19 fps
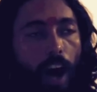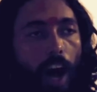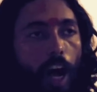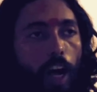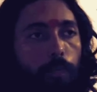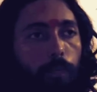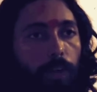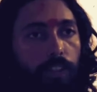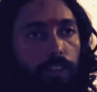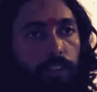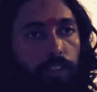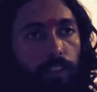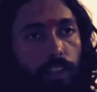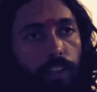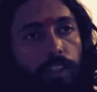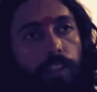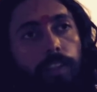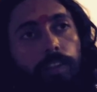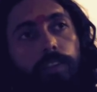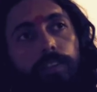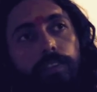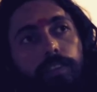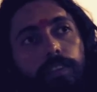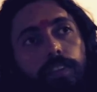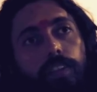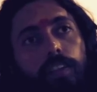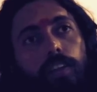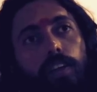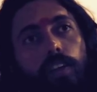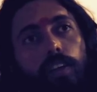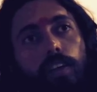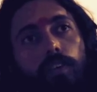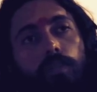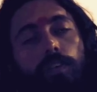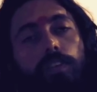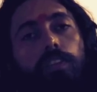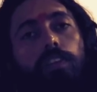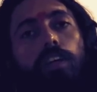I personally,
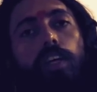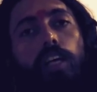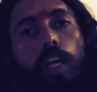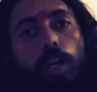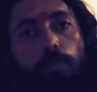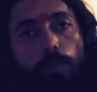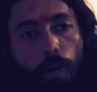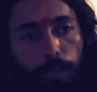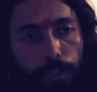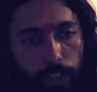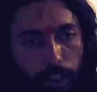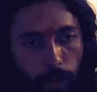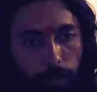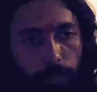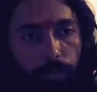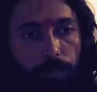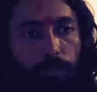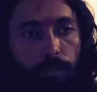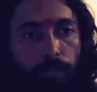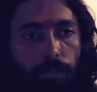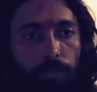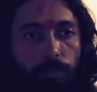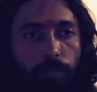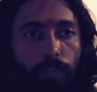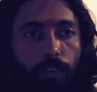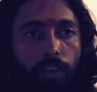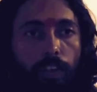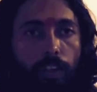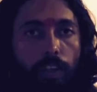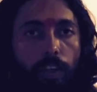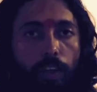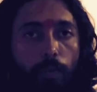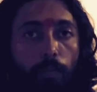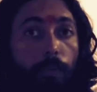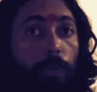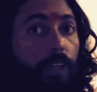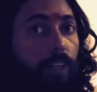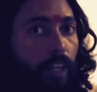with the help of some
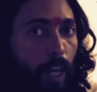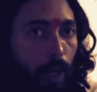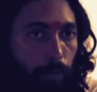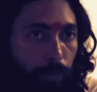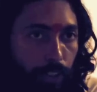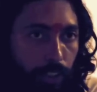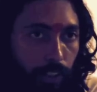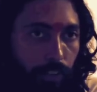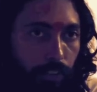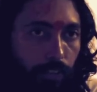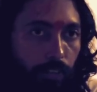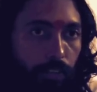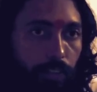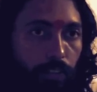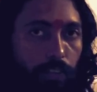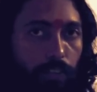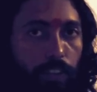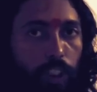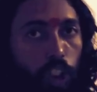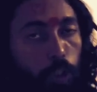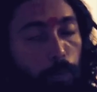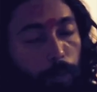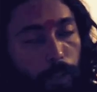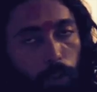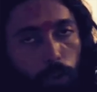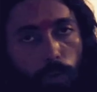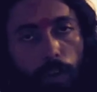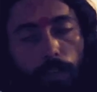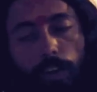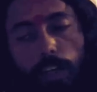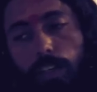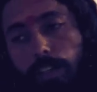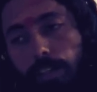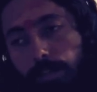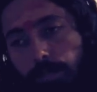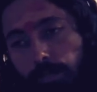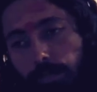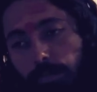big names in spiritual
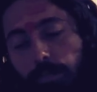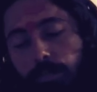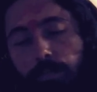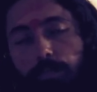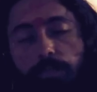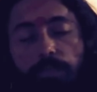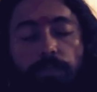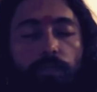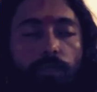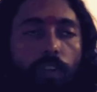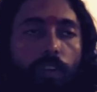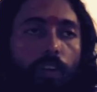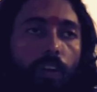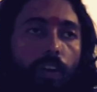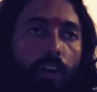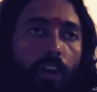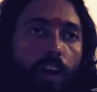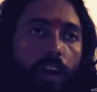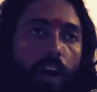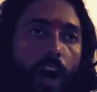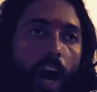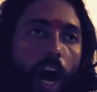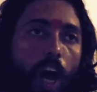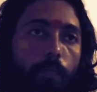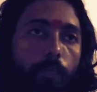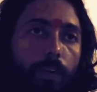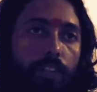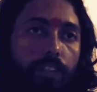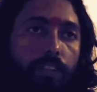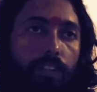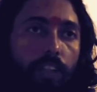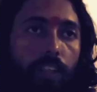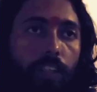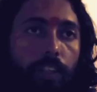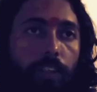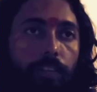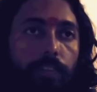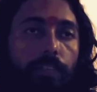world, I
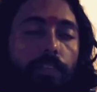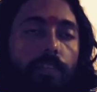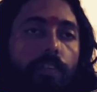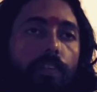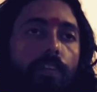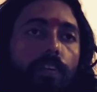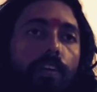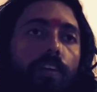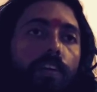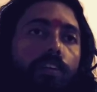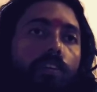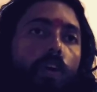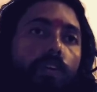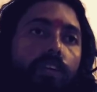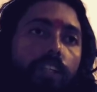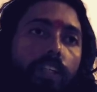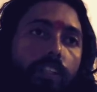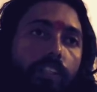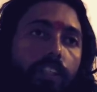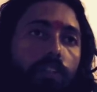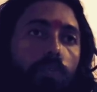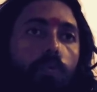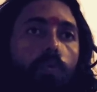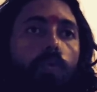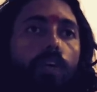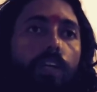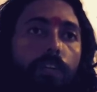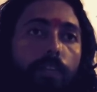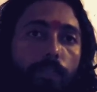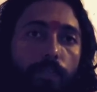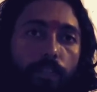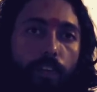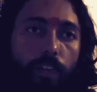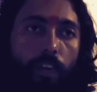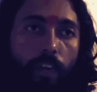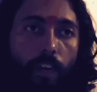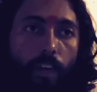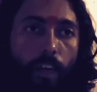personally contacted Google
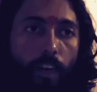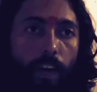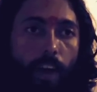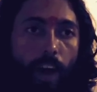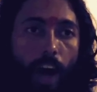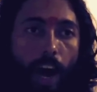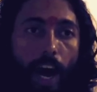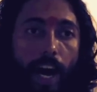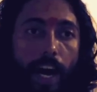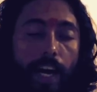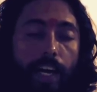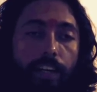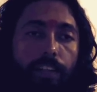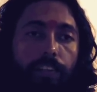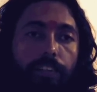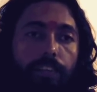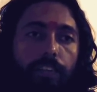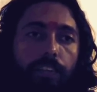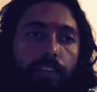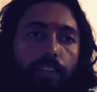and